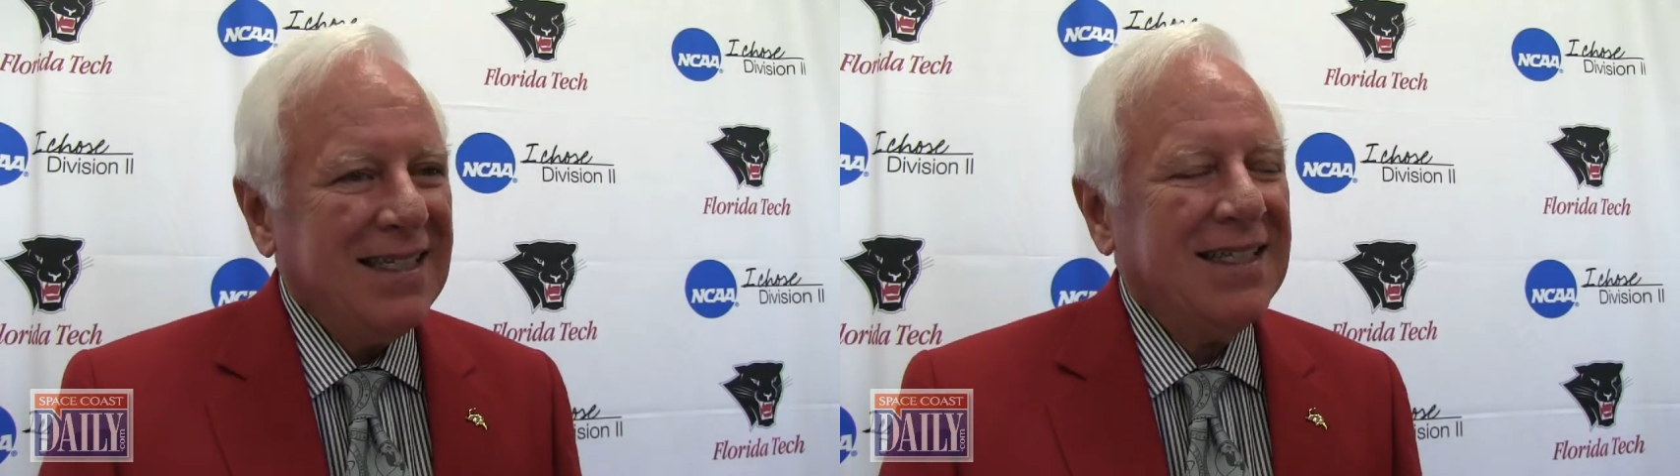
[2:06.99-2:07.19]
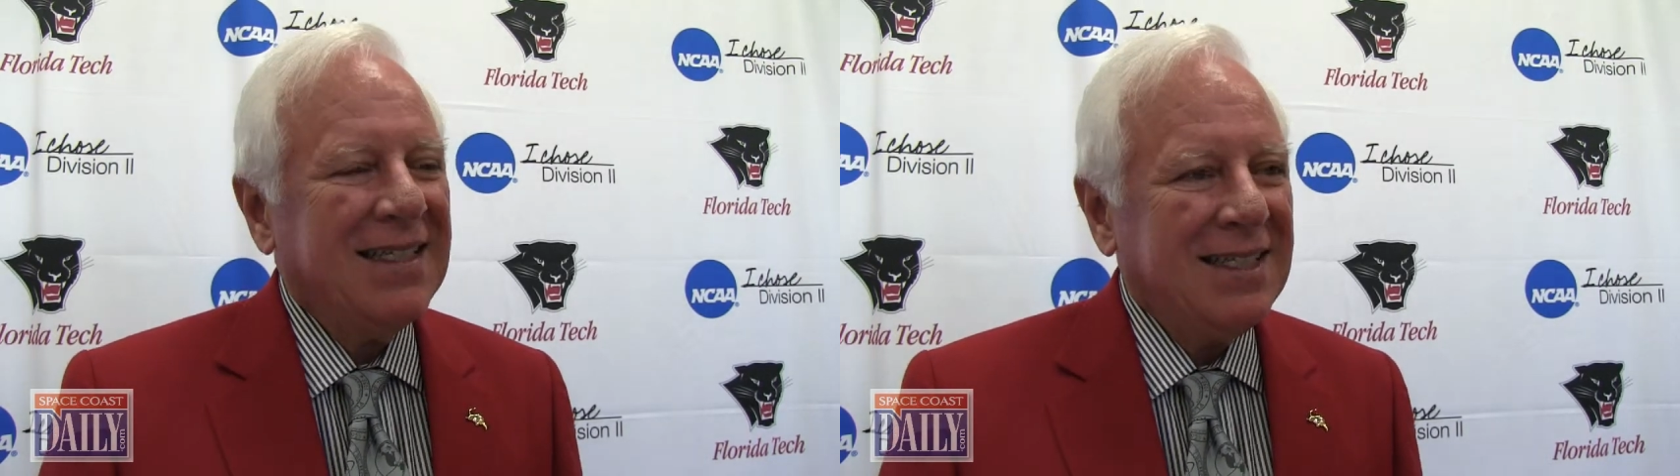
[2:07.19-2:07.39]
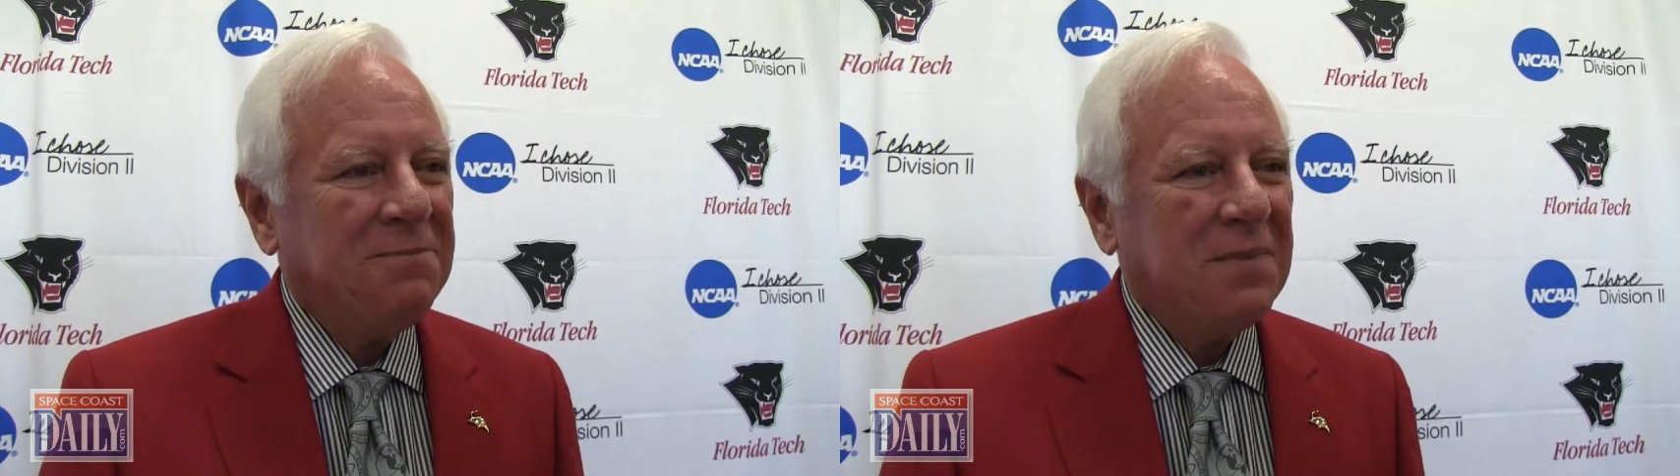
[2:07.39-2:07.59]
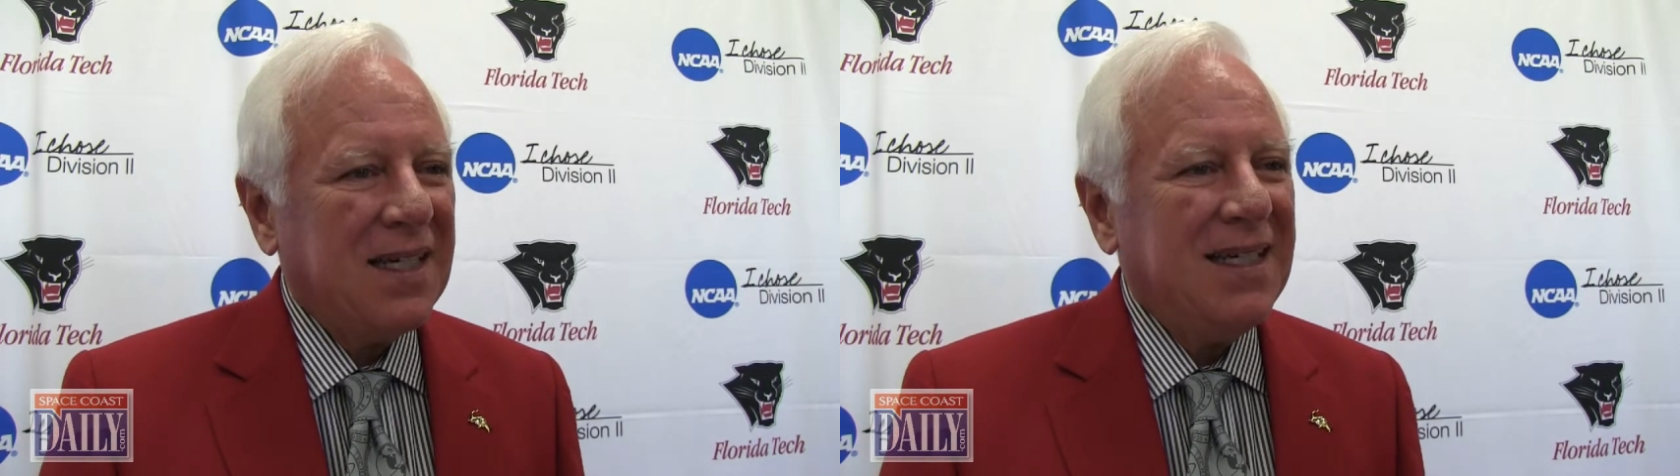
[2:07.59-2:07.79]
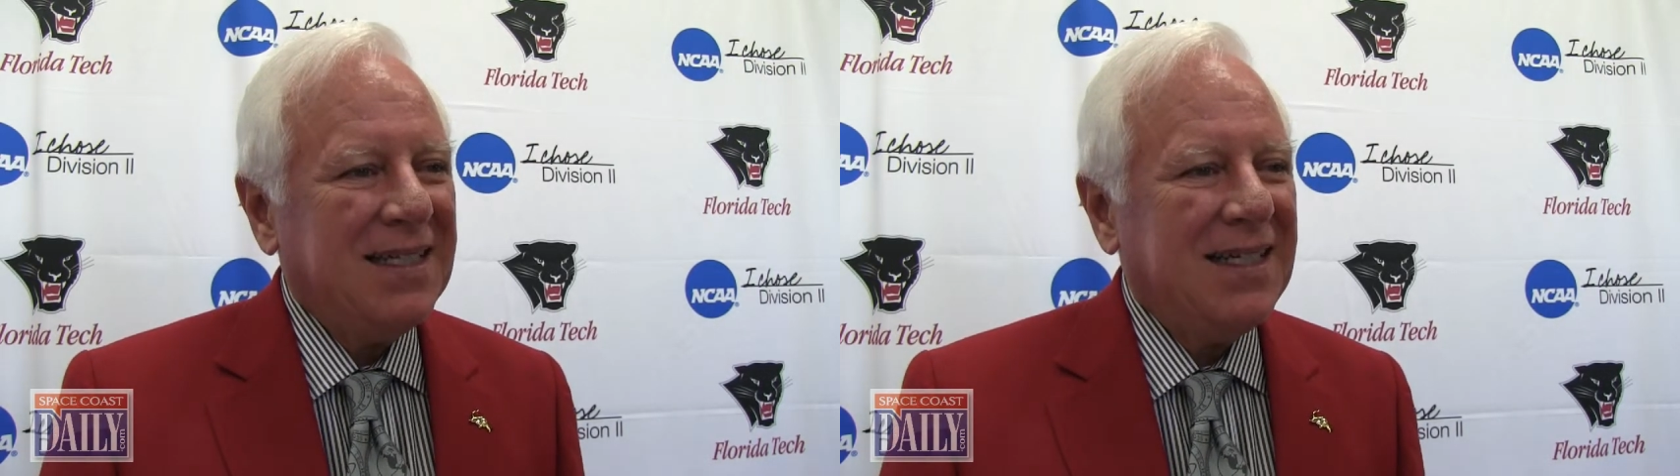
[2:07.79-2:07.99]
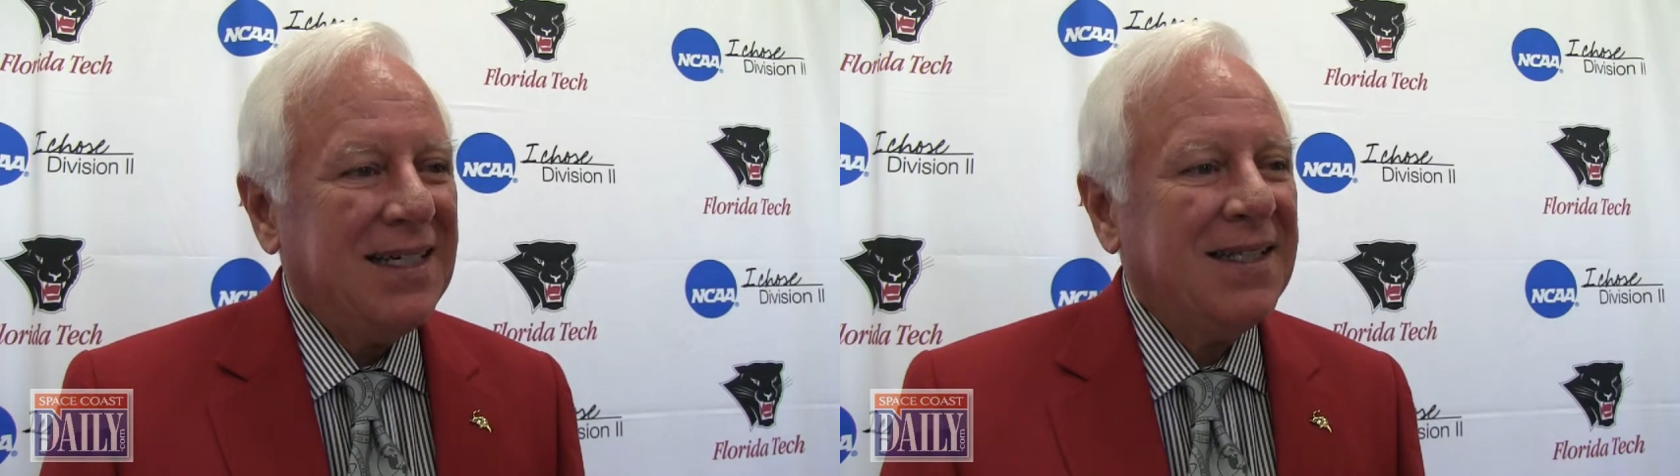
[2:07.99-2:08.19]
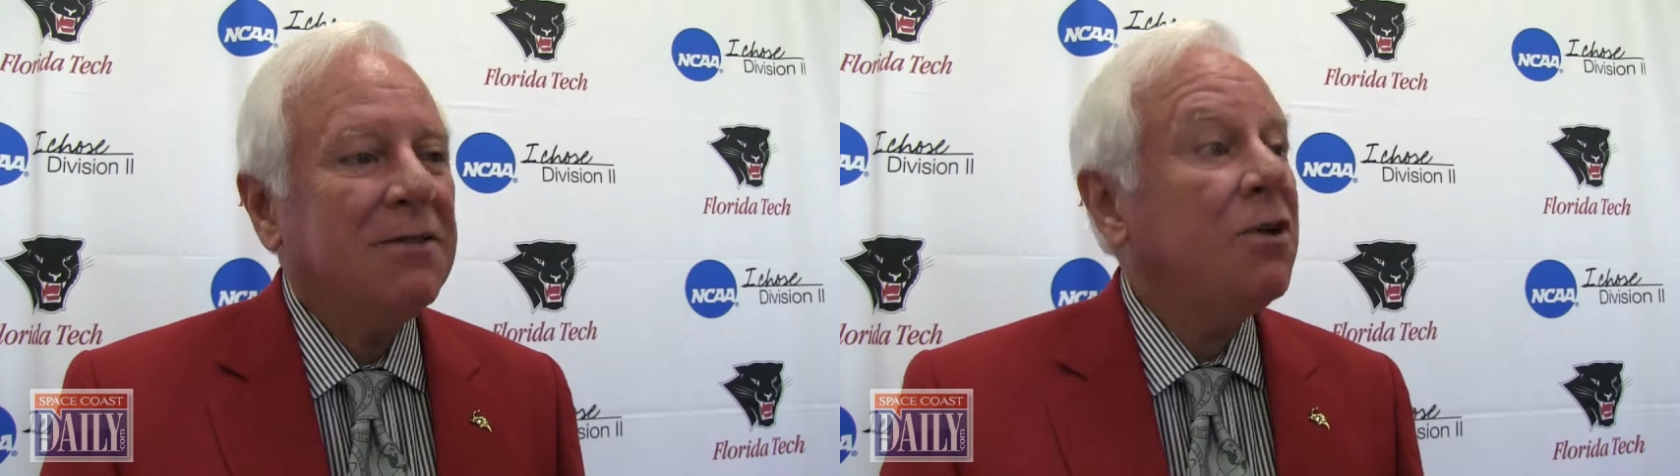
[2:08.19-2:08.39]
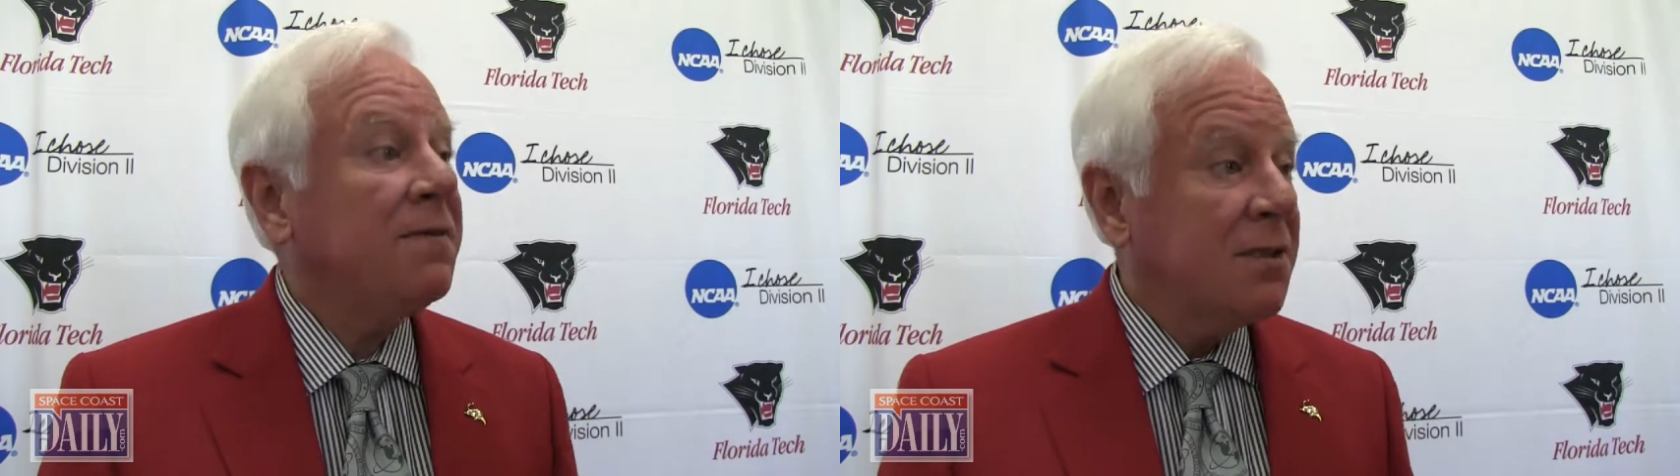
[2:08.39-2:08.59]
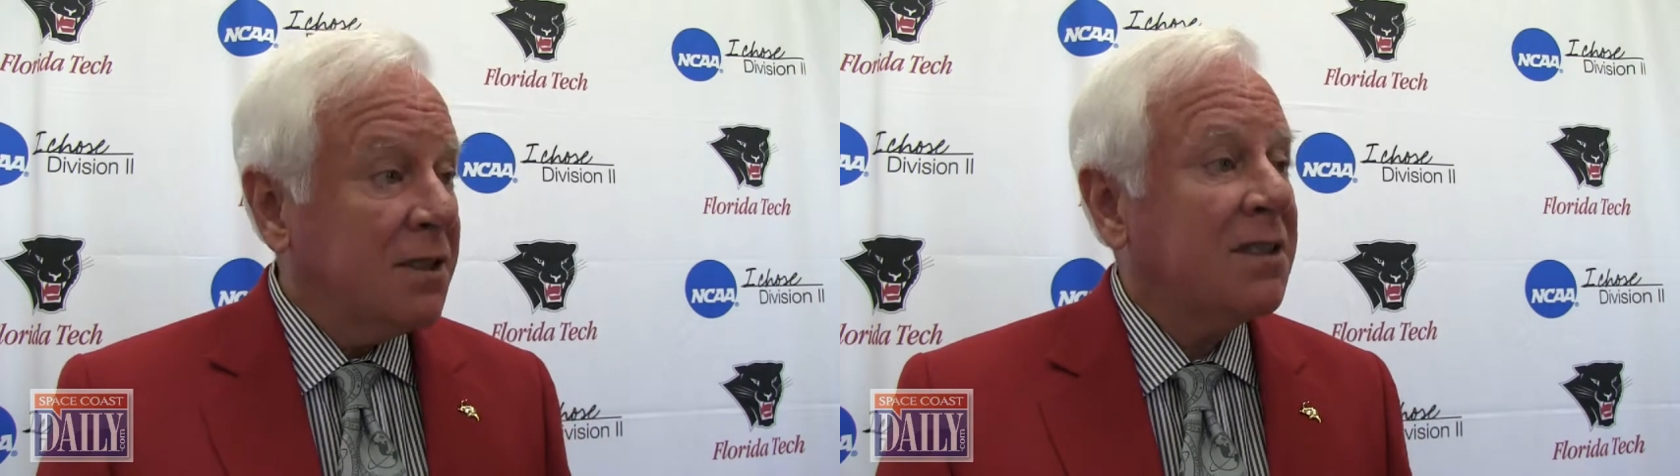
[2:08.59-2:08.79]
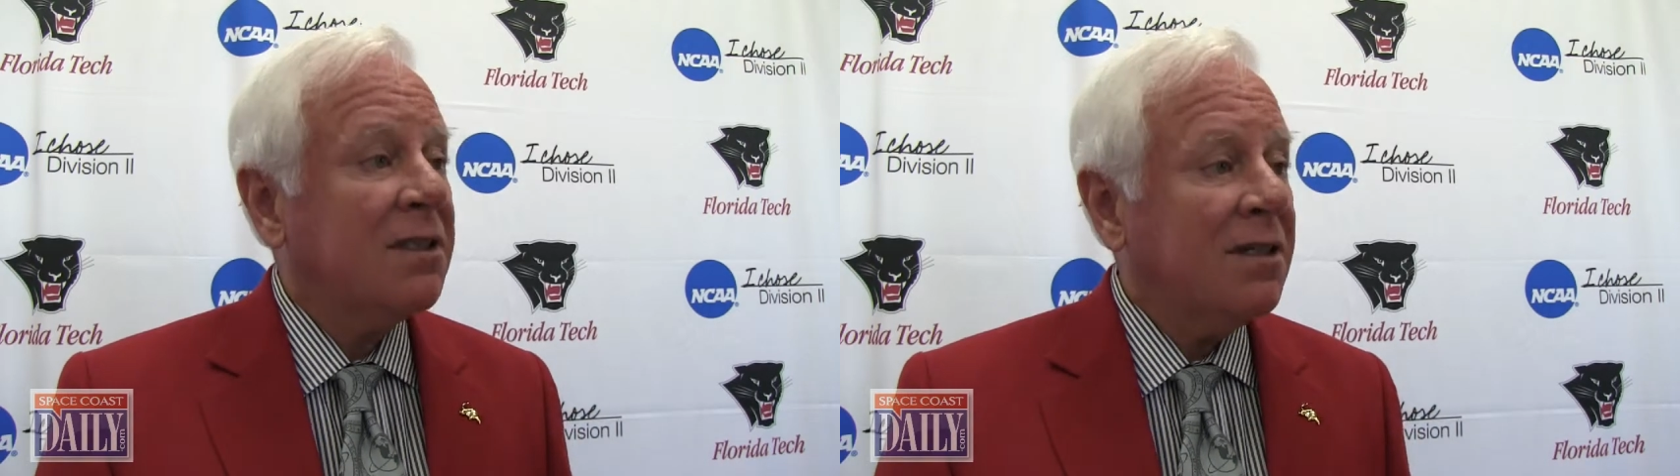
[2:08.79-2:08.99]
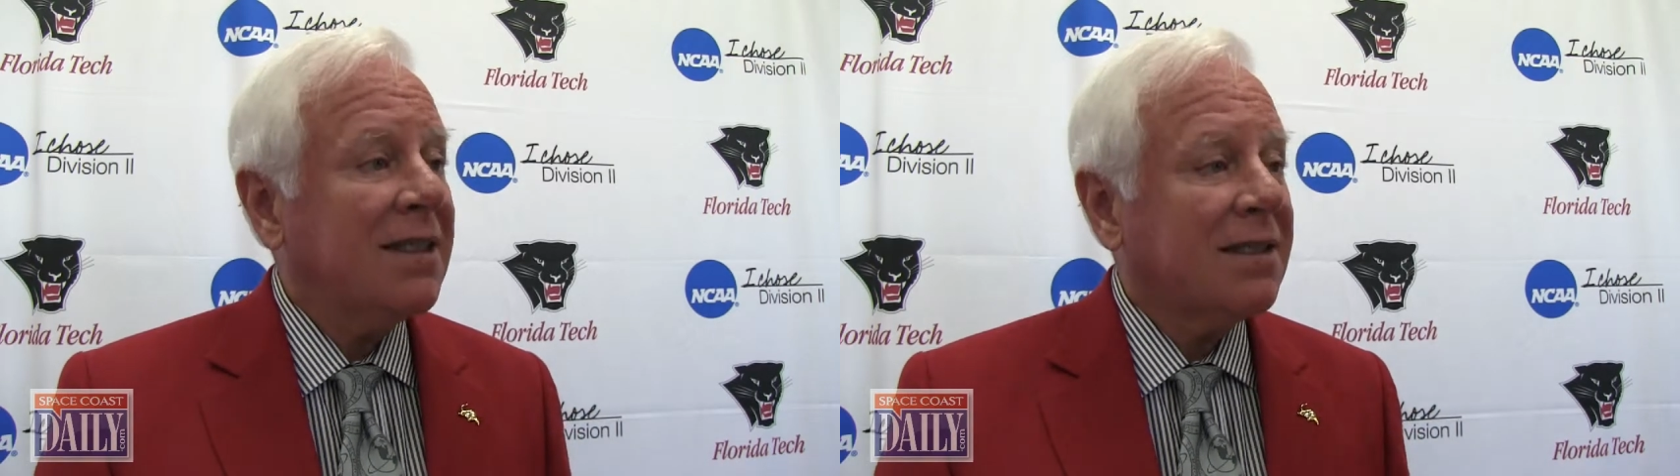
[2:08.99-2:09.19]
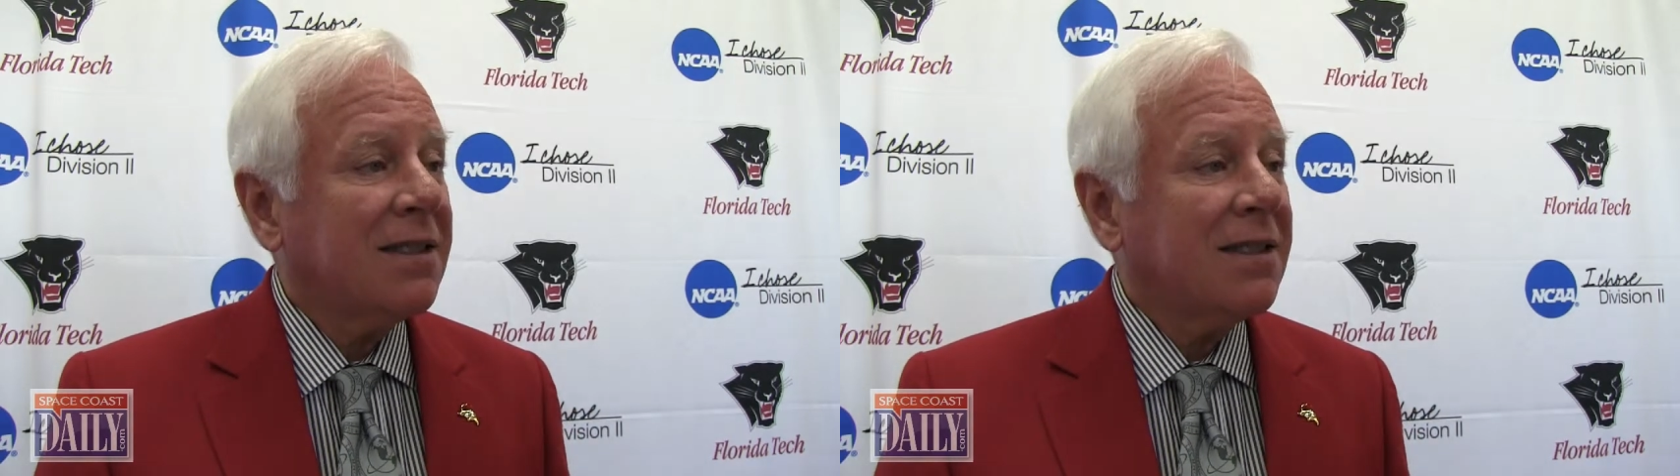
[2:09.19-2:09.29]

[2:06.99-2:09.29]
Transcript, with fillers: And I think we're off to a good start.